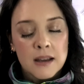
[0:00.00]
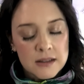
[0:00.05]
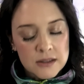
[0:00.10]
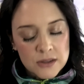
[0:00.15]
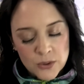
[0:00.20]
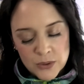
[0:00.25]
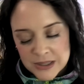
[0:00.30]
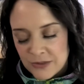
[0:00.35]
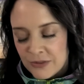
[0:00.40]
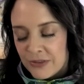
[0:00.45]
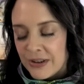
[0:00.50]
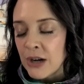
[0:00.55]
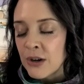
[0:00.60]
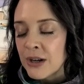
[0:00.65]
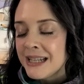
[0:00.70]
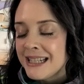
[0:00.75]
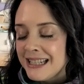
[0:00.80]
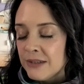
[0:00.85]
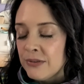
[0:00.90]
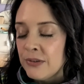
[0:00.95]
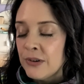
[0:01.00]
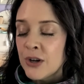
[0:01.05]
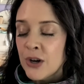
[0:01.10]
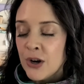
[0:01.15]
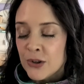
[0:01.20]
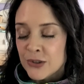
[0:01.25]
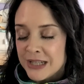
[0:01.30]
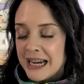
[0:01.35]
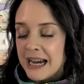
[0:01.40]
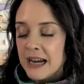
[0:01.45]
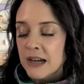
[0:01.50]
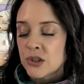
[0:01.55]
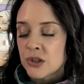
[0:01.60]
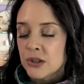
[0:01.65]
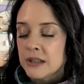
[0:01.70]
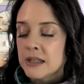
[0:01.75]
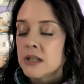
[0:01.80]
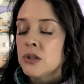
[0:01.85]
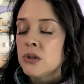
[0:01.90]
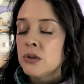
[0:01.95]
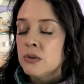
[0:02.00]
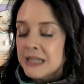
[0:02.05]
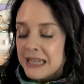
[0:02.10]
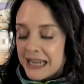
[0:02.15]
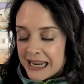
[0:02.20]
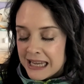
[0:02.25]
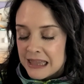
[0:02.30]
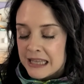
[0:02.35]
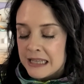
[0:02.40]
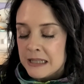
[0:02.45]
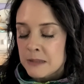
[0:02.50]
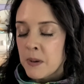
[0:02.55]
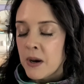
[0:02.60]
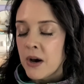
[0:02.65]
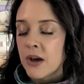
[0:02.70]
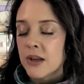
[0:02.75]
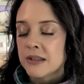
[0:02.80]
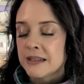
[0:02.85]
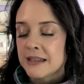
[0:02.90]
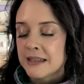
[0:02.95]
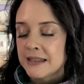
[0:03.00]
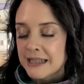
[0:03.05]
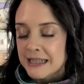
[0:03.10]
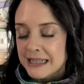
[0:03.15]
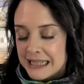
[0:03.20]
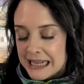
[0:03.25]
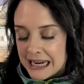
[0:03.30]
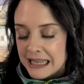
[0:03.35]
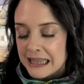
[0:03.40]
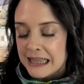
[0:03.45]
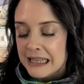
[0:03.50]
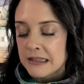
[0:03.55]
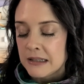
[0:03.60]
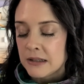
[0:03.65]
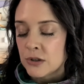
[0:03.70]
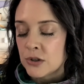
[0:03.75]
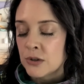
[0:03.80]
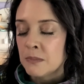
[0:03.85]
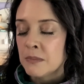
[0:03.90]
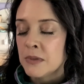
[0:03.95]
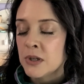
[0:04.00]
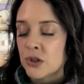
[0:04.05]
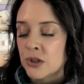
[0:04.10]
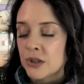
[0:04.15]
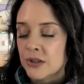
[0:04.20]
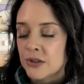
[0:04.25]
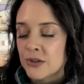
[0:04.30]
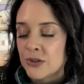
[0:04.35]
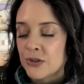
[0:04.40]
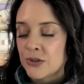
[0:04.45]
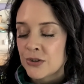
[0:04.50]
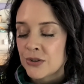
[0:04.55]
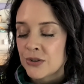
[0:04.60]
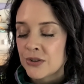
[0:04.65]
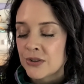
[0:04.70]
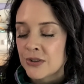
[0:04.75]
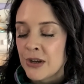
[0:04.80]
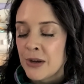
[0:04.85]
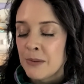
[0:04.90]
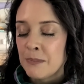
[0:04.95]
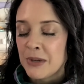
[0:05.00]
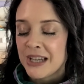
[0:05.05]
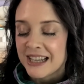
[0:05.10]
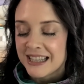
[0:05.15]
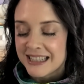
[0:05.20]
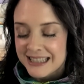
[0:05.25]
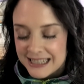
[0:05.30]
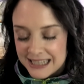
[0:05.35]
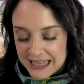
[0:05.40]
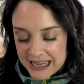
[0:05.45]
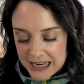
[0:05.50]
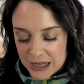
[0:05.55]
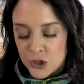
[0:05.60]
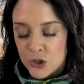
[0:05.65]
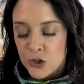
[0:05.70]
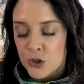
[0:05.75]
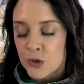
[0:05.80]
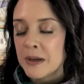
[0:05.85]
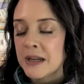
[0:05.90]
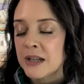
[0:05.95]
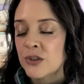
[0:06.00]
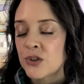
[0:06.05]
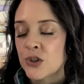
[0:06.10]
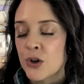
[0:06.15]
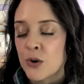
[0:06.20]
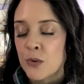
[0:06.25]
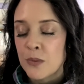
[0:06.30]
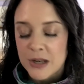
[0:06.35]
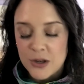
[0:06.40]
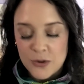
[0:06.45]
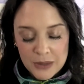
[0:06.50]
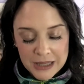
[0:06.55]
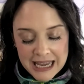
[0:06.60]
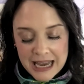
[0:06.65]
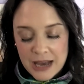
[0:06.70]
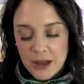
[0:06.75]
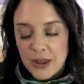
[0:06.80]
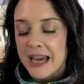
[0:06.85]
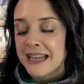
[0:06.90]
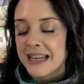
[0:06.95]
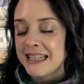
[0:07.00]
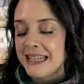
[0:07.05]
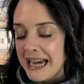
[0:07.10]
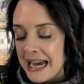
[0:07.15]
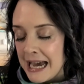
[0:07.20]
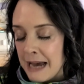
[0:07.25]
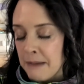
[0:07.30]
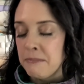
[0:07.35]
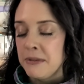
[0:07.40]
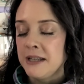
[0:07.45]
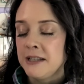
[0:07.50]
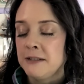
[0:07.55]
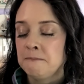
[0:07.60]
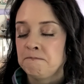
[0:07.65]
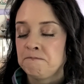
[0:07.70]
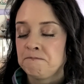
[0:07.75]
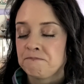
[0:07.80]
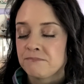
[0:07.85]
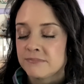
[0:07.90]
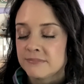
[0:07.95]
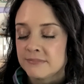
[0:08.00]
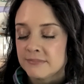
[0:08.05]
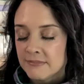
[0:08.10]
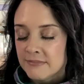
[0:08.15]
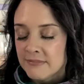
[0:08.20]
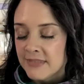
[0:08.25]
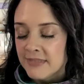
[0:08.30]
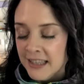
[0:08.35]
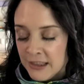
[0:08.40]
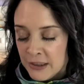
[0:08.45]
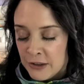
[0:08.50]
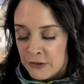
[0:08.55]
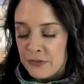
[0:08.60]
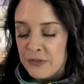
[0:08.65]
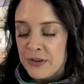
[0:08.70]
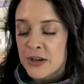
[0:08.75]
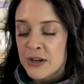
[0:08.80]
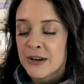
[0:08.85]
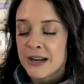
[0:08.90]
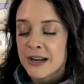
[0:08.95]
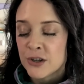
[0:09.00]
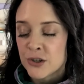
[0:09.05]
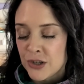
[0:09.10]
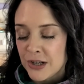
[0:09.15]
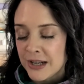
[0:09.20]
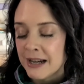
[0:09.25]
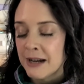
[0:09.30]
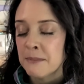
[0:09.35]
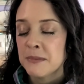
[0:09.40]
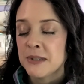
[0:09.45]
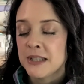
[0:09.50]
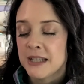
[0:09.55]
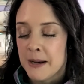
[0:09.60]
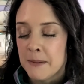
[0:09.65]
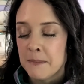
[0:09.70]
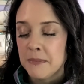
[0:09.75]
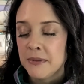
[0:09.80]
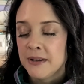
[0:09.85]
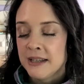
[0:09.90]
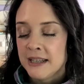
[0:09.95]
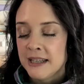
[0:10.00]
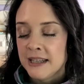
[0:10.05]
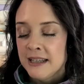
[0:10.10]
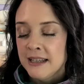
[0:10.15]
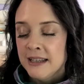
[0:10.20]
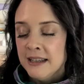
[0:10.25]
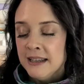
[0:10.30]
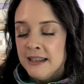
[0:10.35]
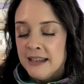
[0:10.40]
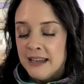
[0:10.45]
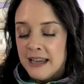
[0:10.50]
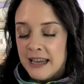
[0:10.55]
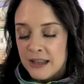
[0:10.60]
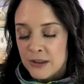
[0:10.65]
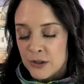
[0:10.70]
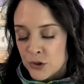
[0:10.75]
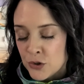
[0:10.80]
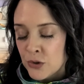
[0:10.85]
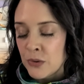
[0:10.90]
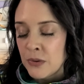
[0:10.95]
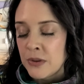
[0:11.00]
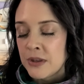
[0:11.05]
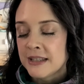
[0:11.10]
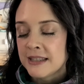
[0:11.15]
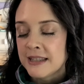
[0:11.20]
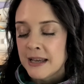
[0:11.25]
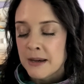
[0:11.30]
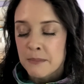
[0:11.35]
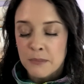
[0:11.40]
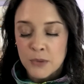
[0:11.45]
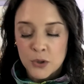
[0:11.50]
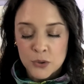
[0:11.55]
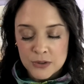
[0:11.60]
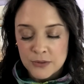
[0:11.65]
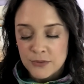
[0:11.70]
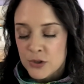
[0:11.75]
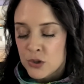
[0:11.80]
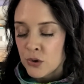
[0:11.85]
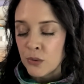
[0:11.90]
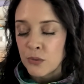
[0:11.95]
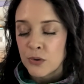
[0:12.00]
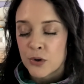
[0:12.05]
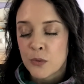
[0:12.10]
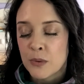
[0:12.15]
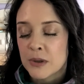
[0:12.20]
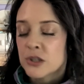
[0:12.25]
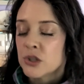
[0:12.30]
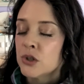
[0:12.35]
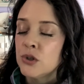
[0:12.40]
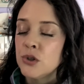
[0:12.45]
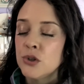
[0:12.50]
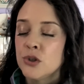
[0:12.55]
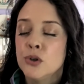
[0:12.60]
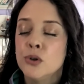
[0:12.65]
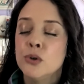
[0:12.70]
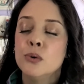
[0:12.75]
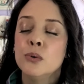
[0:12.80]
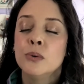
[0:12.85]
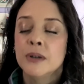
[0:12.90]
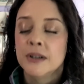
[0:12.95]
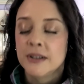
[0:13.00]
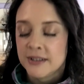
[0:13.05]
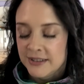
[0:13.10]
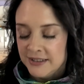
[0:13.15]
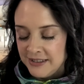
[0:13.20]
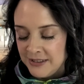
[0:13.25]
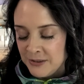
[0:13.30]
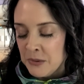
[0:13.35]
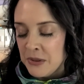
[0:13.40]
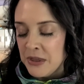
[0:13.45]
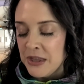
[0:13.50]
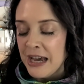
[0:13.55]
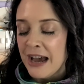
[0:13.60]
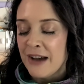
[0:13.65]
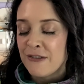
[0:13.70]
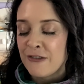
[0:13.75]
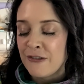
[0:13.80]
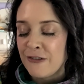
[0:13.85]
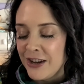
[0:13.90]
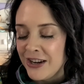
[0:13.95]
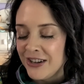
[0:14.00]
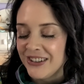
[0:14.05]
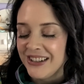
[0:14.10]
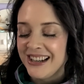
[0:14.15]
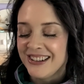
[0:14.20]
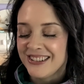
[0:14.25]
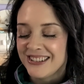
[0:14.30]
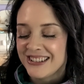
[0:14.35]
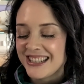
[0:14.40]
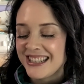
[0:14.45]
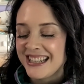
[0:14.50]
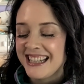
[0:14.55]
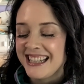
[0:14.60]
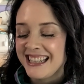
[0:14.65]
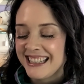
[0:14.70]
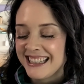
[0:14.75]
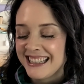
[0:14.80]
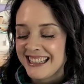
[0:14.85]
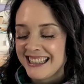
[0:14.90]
So it's very difficult actually to take these pauses and take these intermissions, because in doing so, when you allow that to happen, the fear energy comes up. And the truth is that most of you don't know what to do with that fear energy.